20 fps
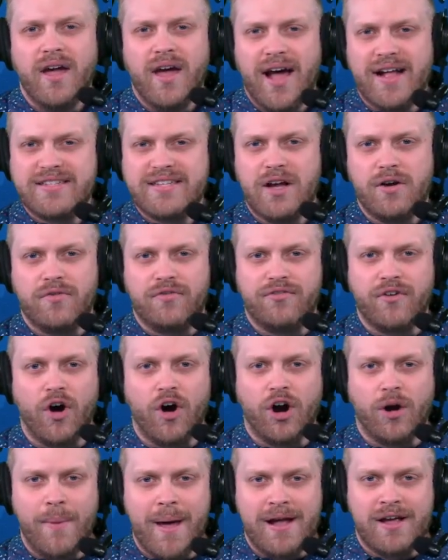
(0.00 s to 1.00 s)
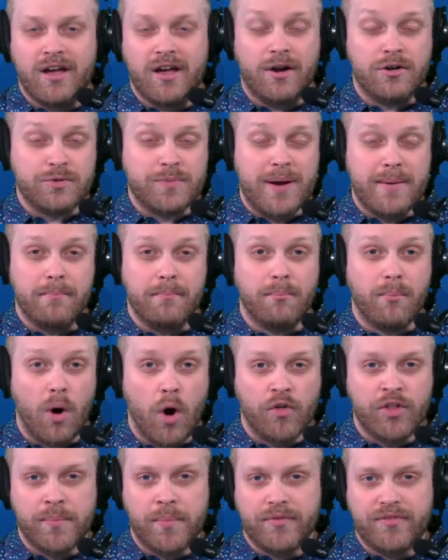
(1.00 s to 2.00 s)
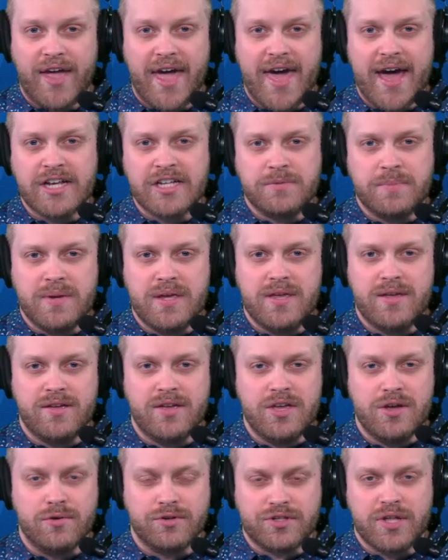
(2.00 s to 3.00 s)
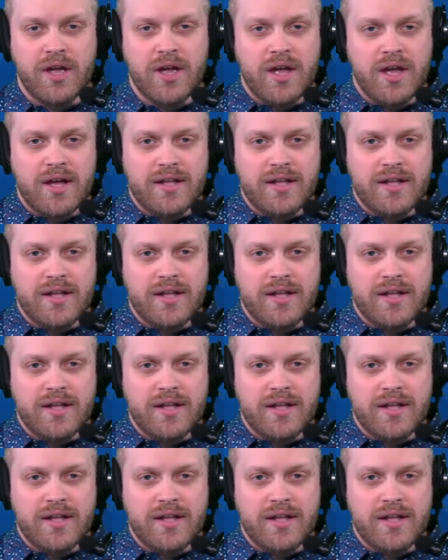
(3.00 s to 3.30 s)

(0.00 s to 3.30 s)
That's how far back it goes, despite multiple tags being used.